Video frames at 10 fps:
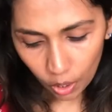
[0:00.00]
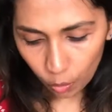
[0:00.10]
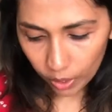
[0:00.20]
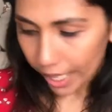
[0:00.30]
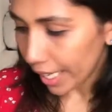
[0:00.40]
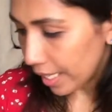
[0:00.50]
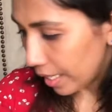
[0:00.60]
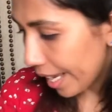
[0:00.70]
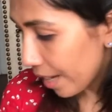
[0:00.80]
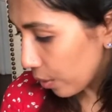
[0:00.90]
Okay,
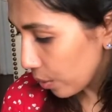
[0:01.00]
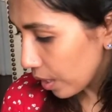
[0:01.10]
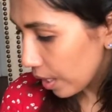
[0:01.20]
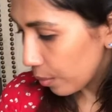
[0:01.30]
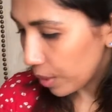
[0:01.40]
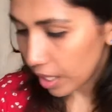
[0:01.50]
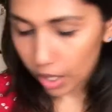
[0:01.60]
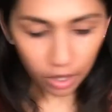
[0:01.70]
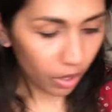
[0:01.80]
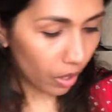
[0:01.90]
now we
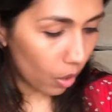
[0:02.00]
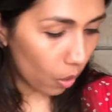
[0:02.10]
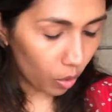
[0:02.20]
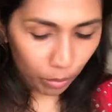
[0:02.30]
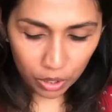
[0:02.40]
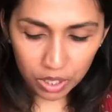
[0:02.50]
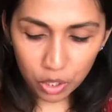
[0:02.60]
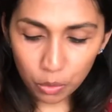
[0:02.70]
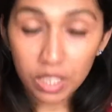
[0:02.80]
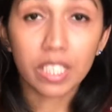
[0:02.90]
are
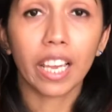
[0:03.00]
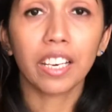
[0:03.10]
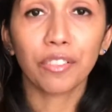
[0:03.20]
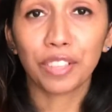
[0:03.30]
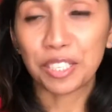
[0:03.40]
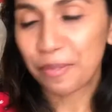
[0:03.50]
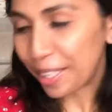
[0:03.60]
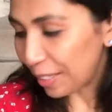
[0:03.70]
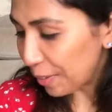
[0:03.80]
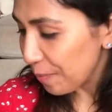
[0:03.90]
almost towards the end of this
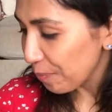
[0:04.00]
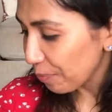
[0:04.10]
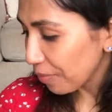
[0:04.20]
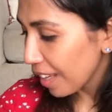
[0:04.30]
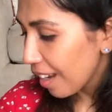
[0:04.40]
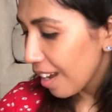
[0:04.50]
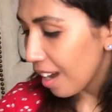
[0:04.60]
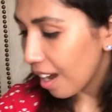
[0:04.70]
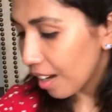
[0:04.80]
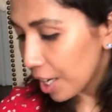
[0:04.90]
video.
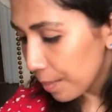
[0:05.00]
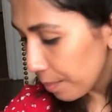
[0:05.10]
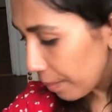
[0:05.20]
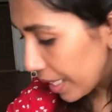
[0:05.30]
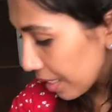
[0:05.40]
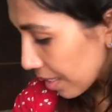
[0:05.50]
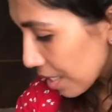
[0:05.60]
Medical